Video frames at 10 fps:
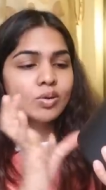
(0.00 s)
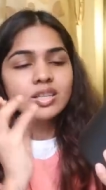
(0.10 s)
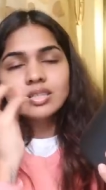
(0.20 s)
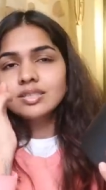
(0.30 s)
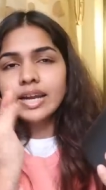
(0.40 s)

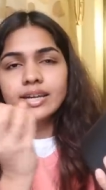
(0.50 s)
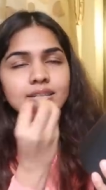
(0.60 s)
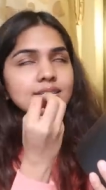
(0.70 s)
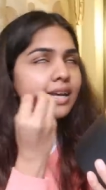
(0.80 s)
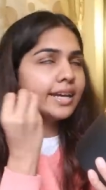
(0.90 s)
one. Scent
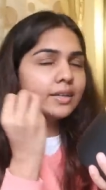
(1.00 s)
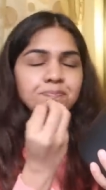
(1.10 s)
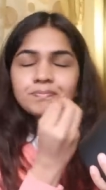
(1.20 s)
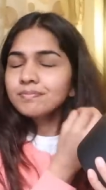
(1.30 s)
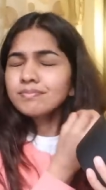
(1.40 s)
is like
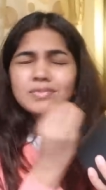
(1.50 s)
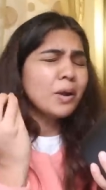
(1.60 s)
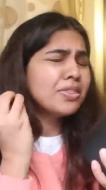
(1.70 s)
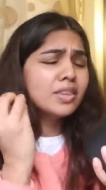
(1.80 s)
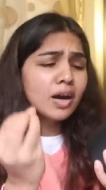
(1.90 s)

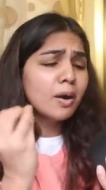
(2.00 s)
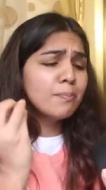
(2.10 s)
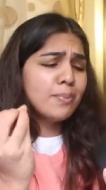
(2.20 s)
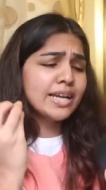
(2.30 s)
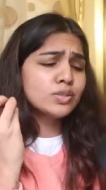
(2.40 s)
the
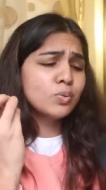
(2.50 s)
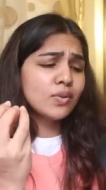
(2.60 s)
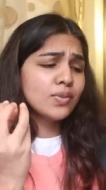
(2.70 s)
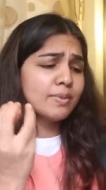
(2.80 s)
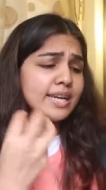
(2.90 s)
best, one
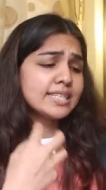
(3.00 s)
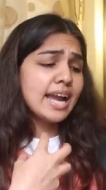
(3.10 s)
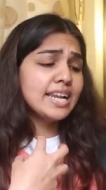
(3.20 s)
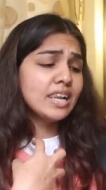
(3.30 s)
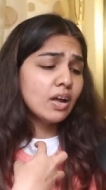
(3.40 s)
of the best.
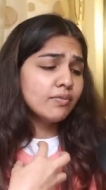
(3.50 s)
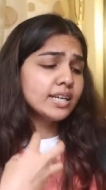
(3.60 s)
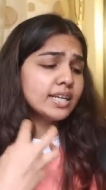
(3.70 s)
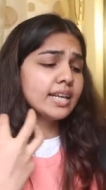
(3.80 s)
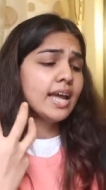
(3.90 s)
I love
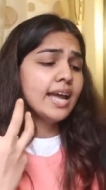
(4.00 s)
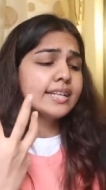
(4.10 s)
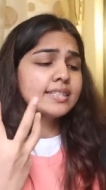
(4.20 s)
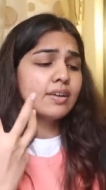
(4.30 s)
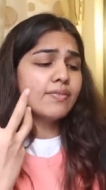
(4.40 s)
it.
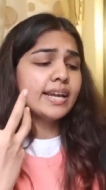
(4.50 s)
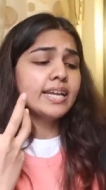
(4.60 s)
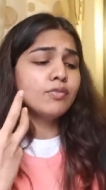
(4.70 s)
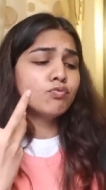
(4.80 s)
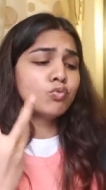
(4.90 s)
It's that
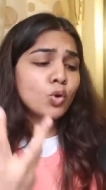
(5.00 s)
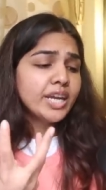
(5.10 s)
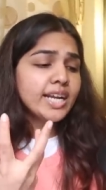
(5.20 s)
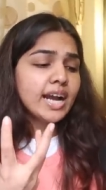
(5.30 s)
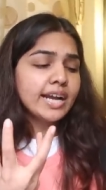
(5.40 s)
very
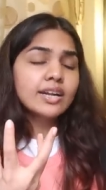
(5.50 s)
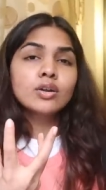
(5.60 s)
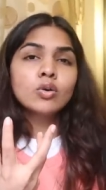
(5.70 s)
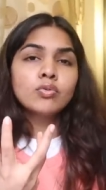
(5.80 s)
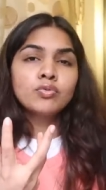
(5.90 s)
woody kind
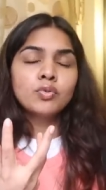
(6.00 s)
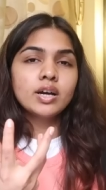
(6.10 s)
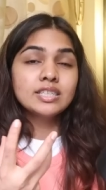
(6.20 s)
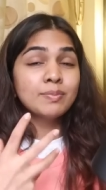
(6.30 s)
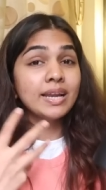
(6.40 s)
of
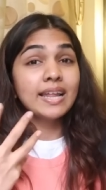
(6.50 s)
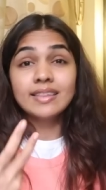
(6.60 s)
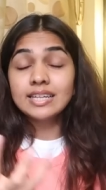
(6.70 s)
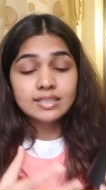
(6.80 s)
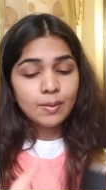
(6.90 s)
smell,
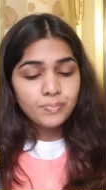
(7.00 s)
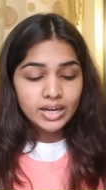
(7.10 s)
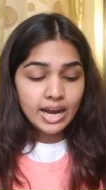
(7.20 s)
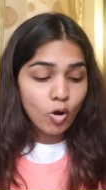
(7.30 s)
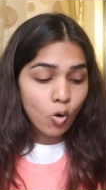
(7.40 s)
and that's
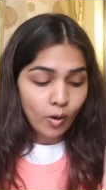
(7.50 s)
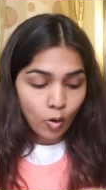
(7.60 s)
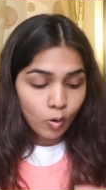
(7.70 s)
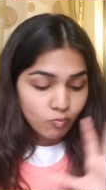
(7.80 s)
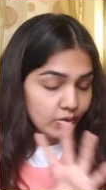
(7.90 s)
something I
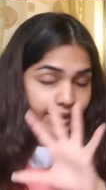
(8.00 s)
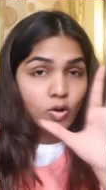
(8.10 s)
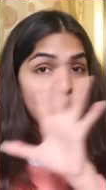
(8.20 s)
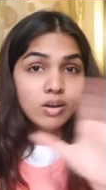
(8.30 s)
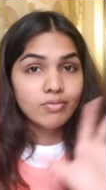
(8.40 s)

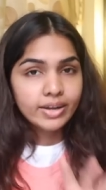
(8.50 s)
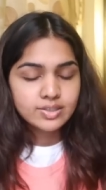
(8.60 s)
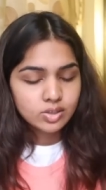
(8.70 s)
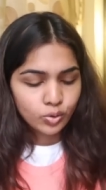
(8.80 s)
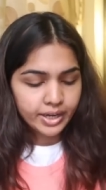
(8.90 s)
like
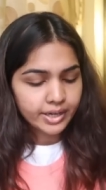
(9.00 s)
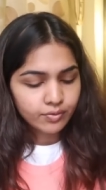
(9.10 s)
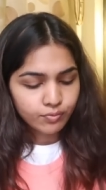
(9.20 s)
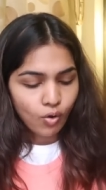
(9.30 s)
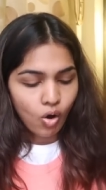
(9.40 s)
always
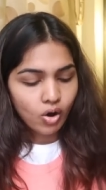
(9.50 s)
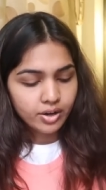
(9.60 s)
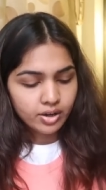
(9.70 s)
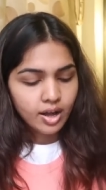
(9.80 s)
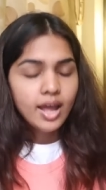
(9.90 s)
looking
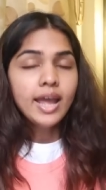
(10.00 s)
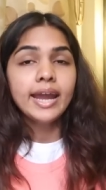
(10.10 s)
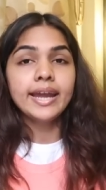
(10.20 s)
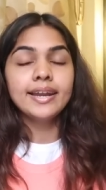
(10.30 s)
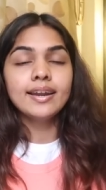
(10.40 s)
for
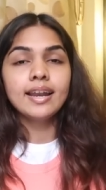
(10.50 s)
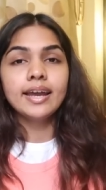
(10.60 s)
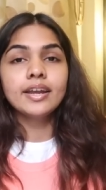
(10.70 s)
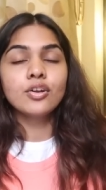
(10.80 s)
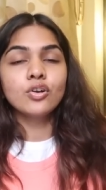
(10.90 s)
in,
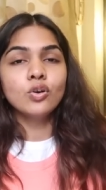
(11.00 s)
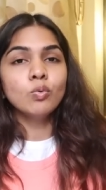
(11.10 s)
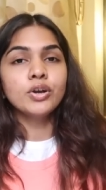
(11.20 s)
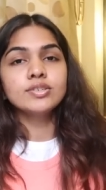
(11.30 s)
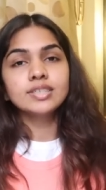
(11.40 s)
like, you know,
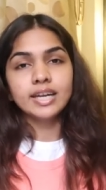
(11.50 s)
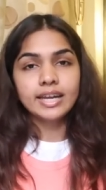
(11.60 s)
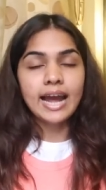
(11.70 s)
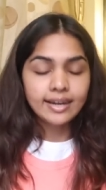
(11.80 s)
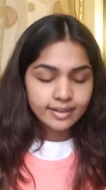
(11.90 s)
what do you say,
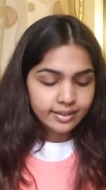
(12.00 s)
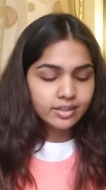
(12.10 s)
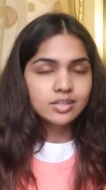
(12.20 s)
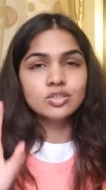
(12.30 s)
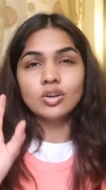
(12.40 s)

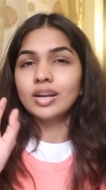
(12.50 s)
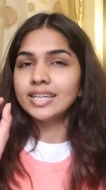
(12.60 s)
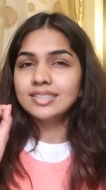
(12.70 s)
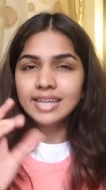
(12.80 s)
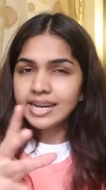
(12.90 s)
candles or
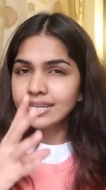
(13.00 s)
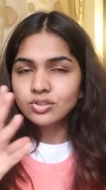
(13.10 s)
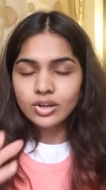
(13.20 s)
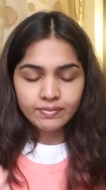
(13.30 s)
like scents or